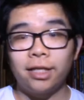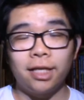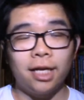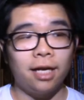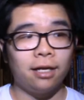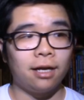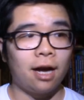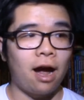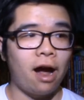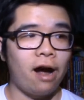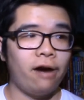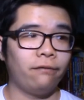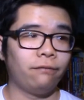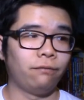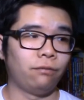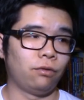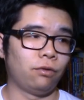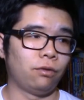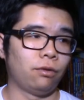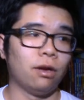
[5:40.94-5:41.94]
it. I have
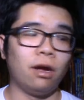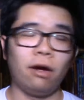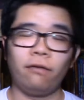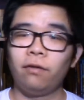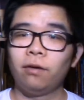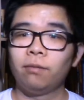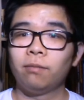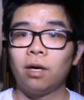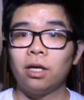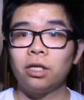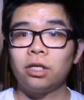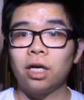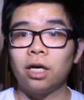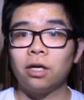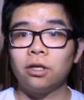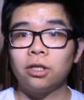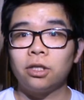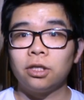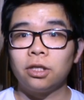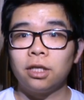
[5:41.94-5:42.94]
nothing much
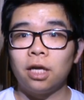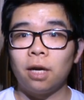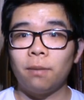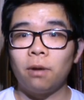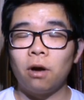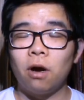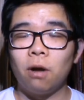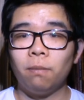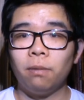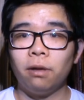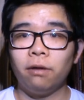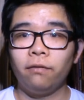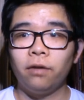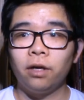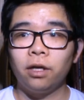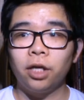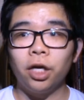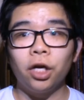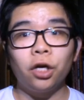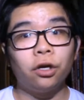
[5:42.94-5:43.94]
else to say about
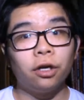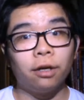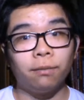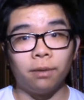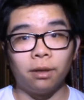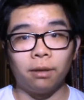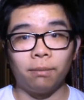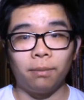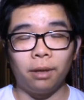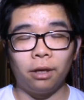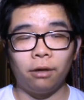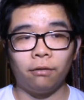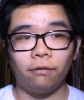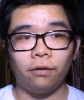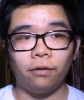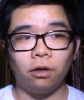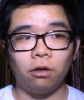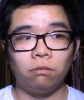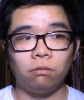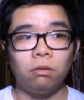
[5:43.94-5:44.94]
Oblivion. It could have been a better
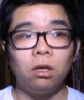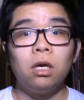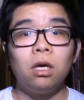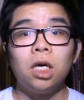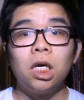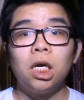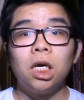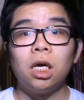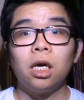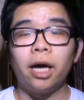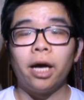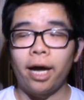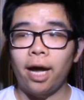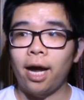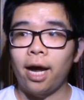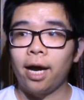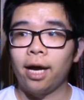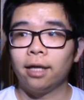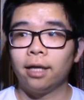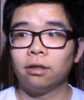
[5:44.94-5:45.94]
film,
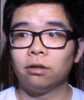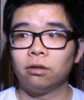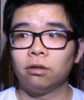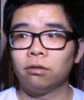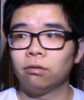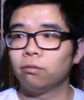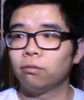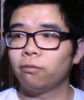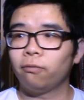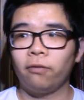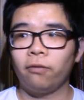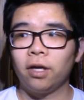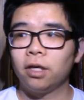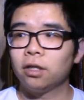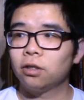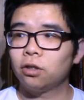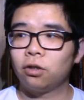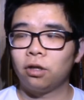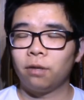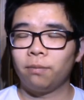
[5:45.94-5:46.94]
and
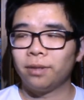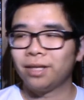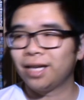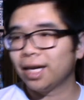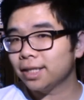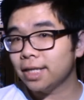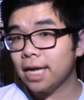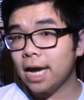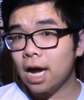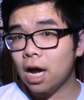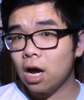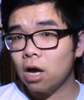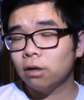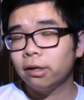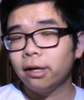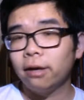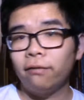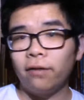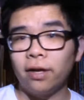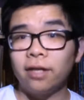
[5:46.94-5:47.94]
things could have been cut
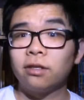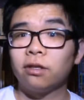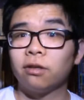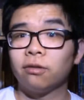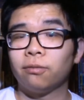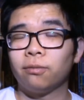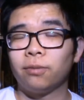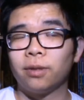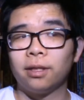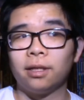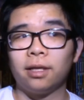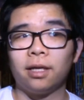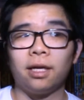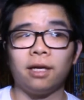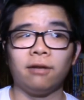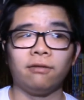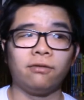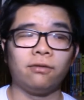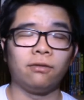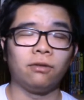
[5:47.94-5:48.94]
down, things could
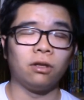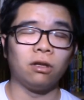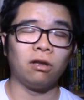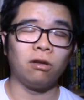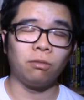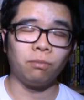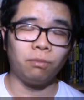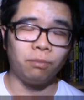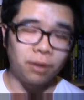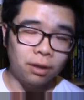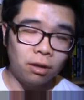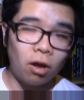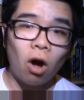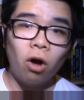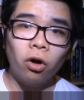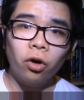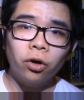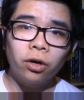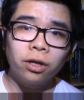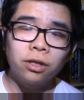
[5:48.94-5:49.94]
have been
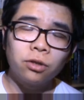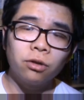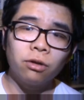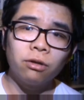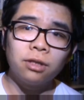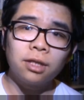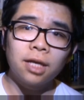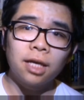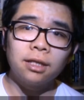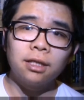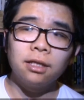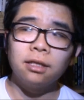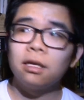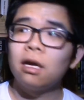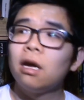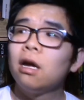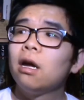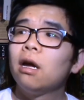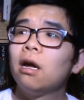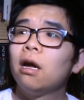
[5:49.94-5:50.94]
longer in certain senses.
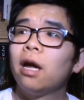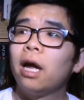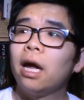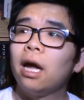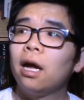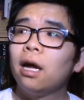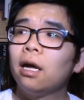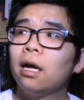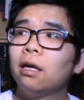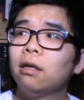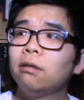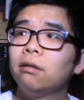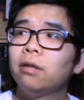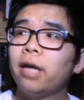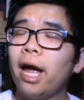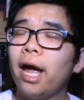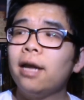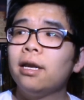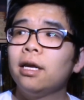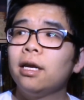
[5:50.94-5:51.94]
And
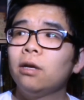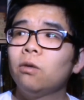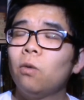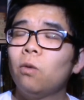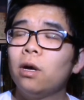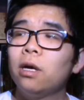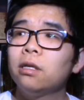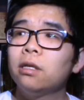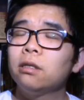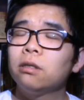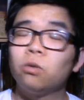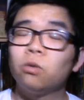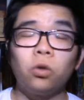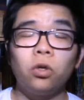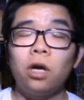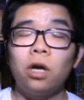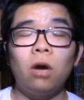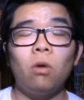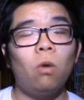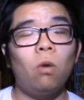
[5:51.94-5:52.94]
the ending was,
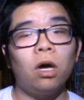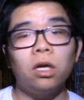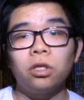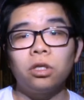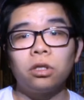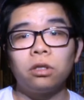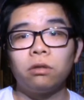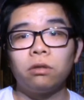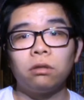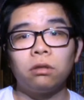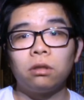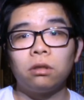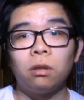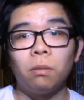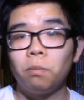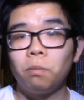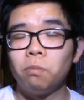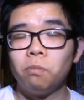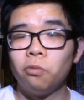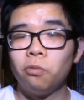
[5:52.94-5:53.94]
you gotta watch the
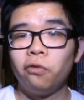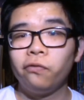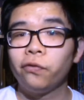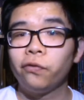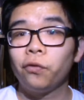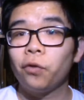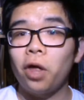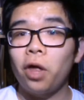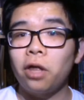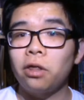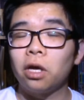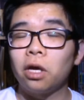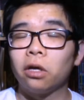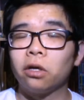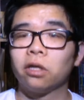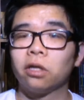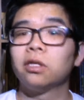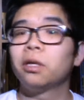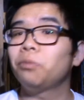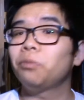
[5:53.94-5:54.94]
movie for the ending,
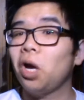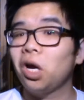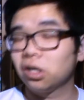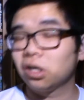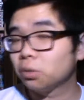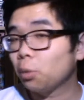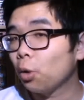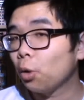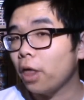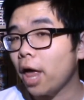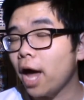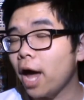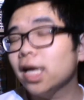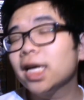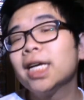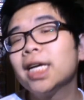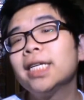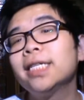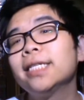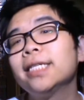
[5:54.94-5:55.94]
because I'm not gonna spoil that,
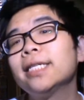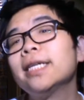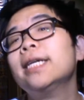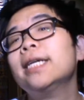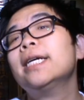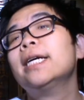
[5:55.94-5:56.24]
because